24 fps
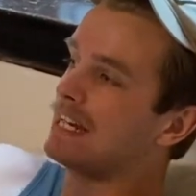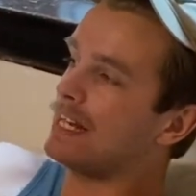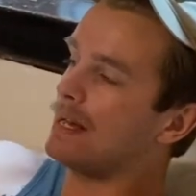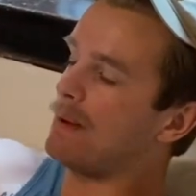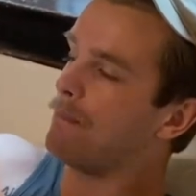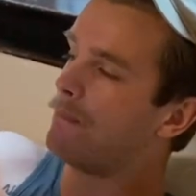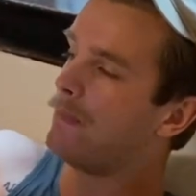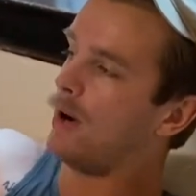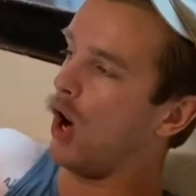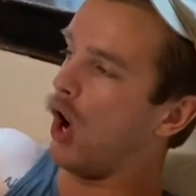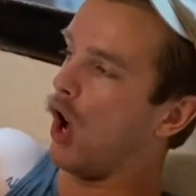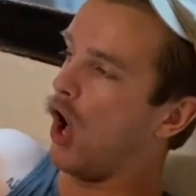
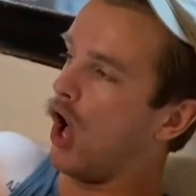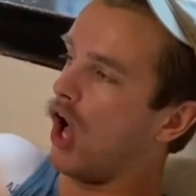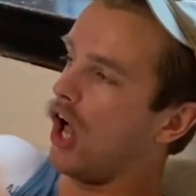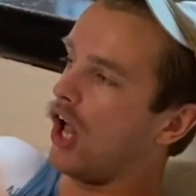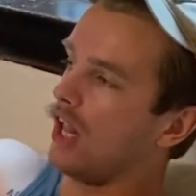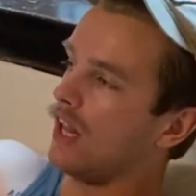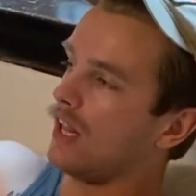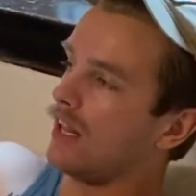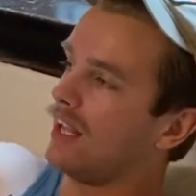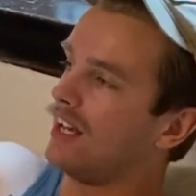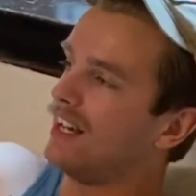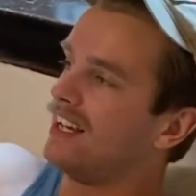
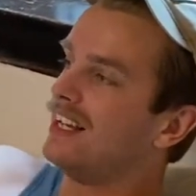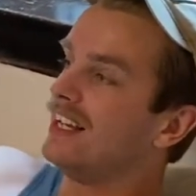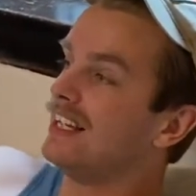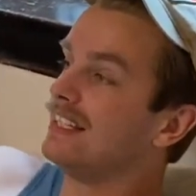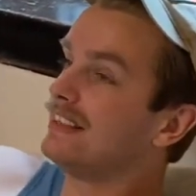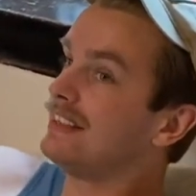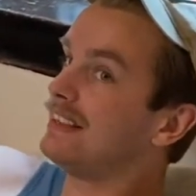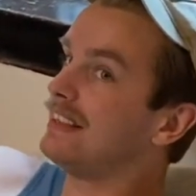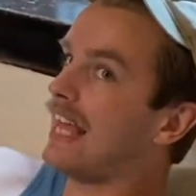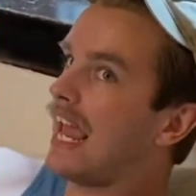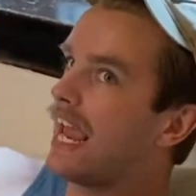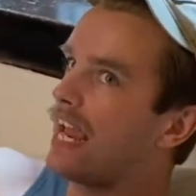animal,
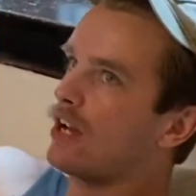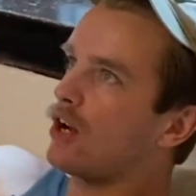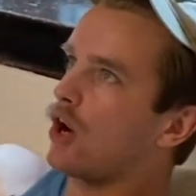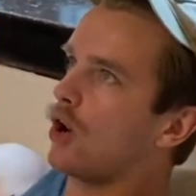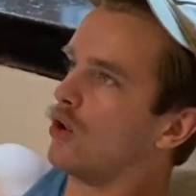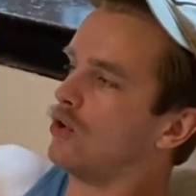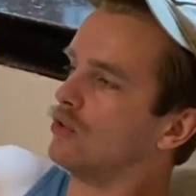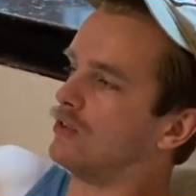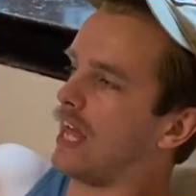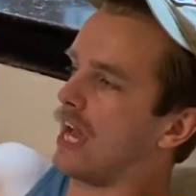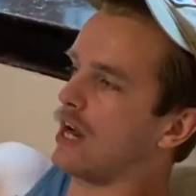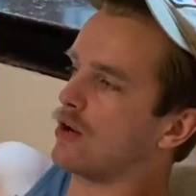they
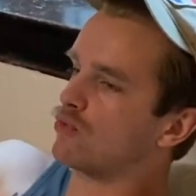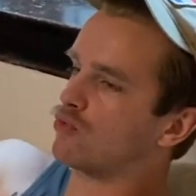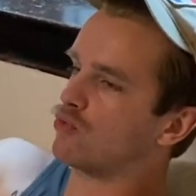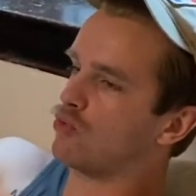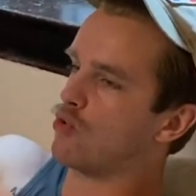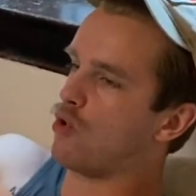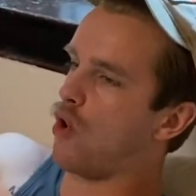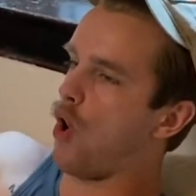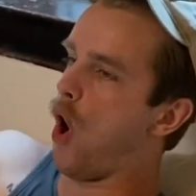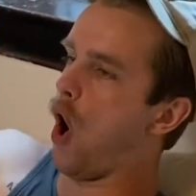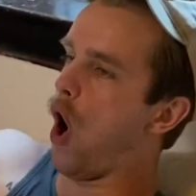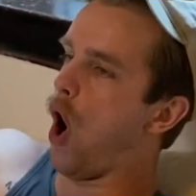go they
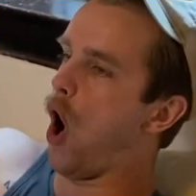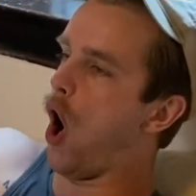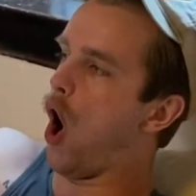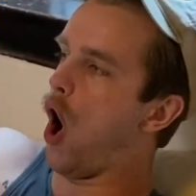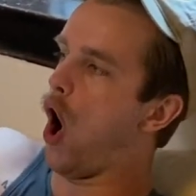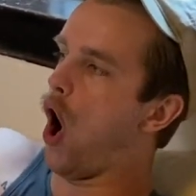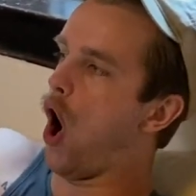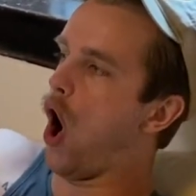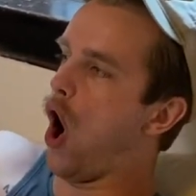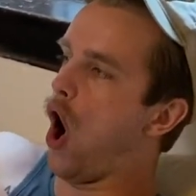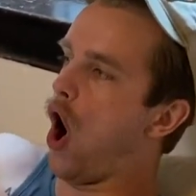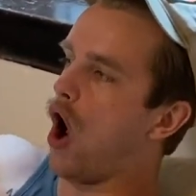
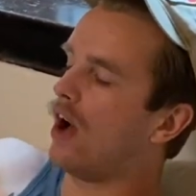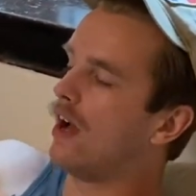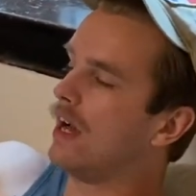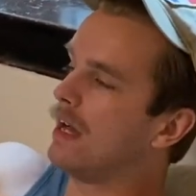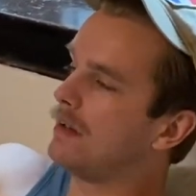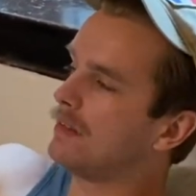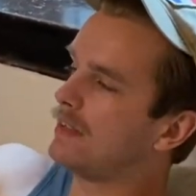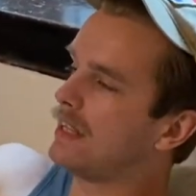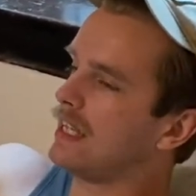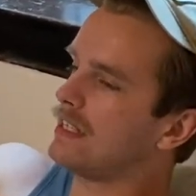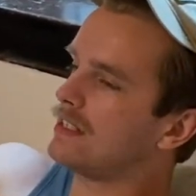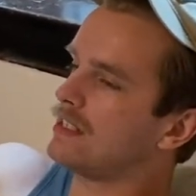roar.
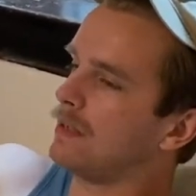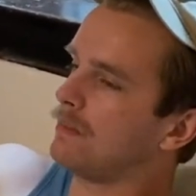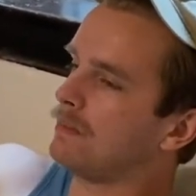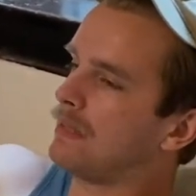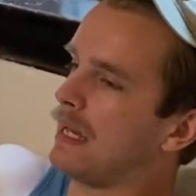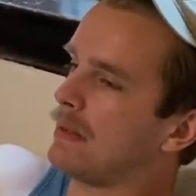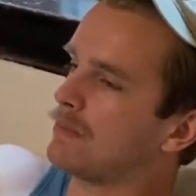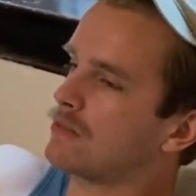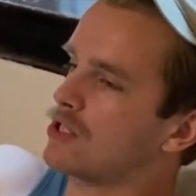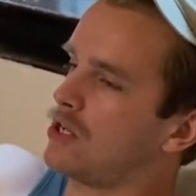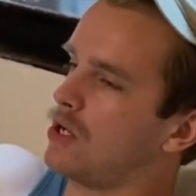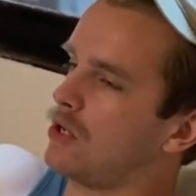They
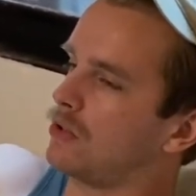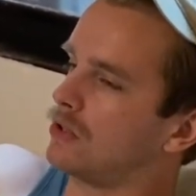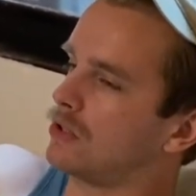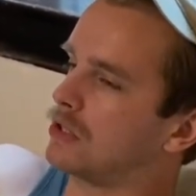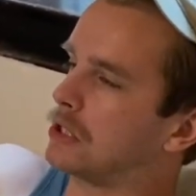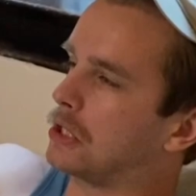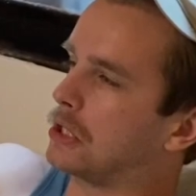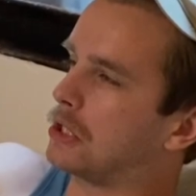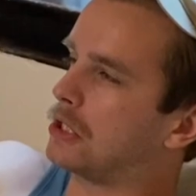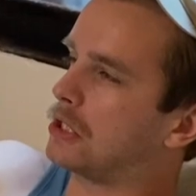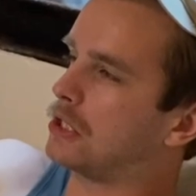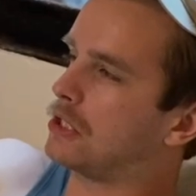sometimes go
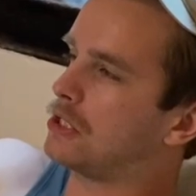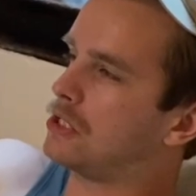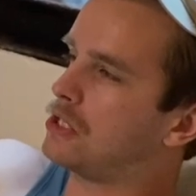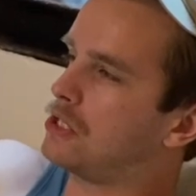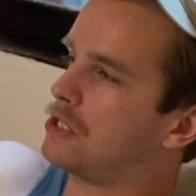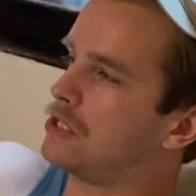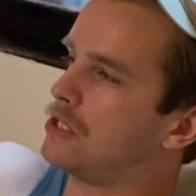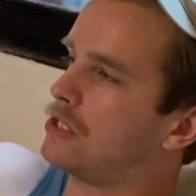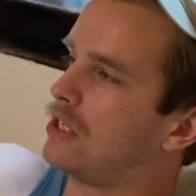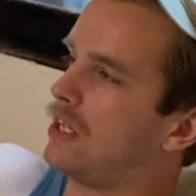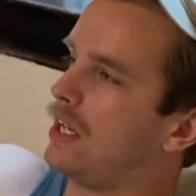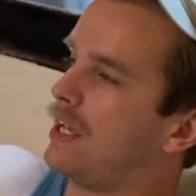
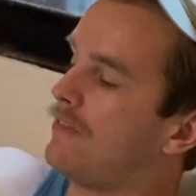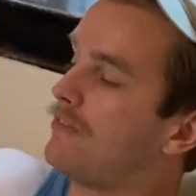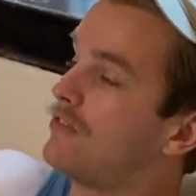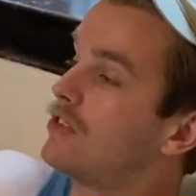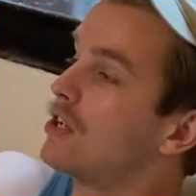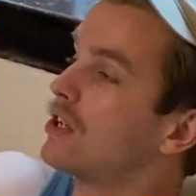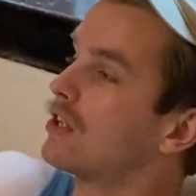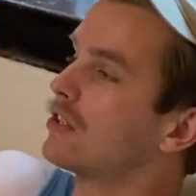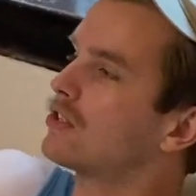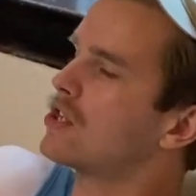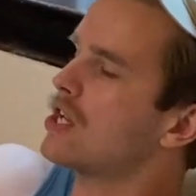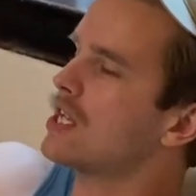grrr if
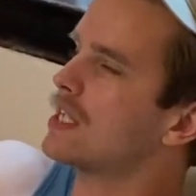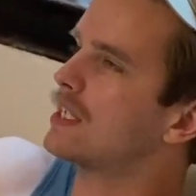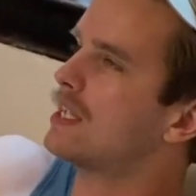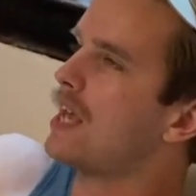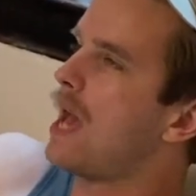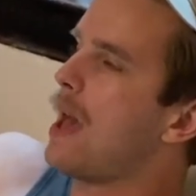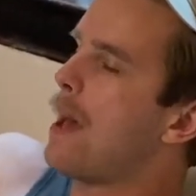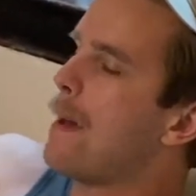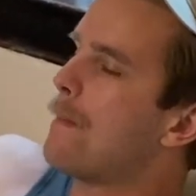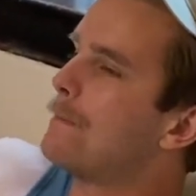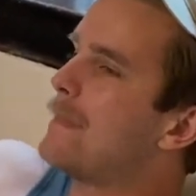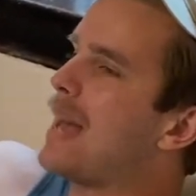they're just
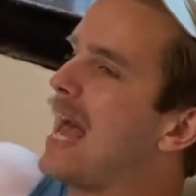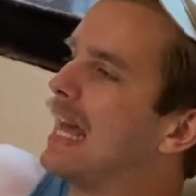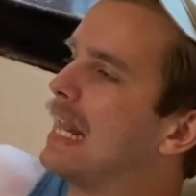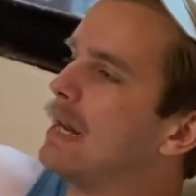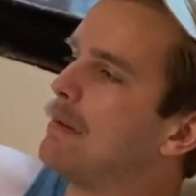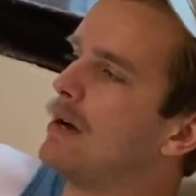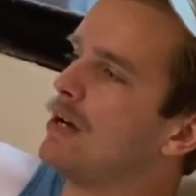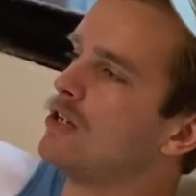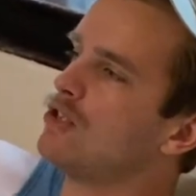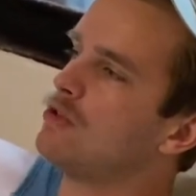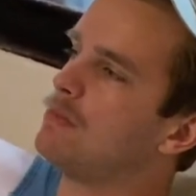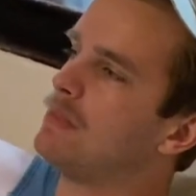mad
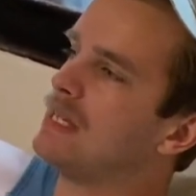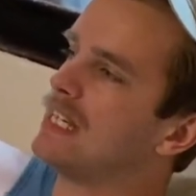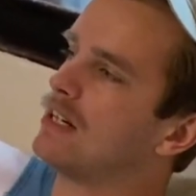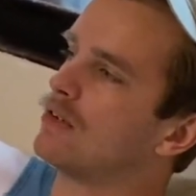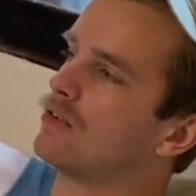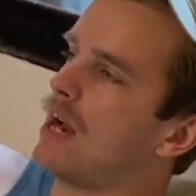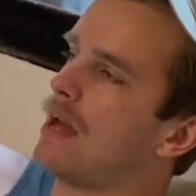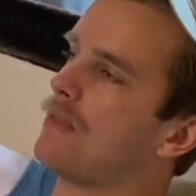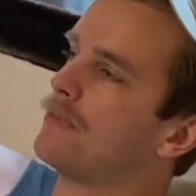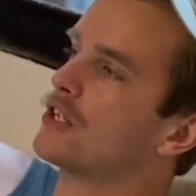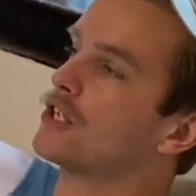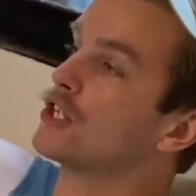about you being
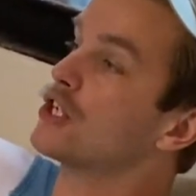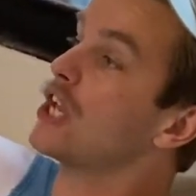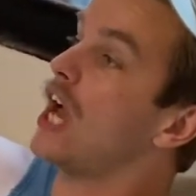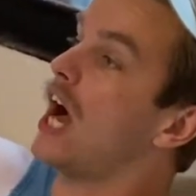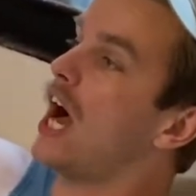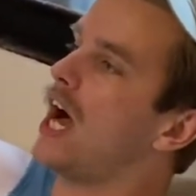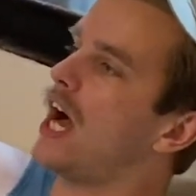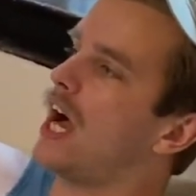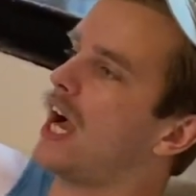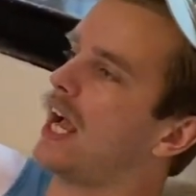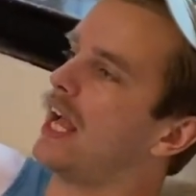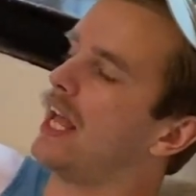around their
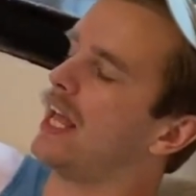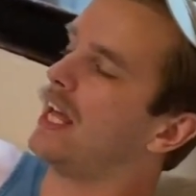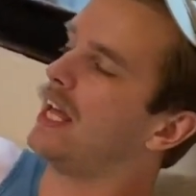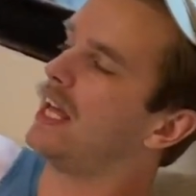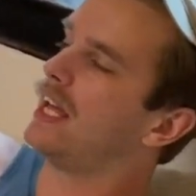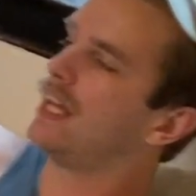young.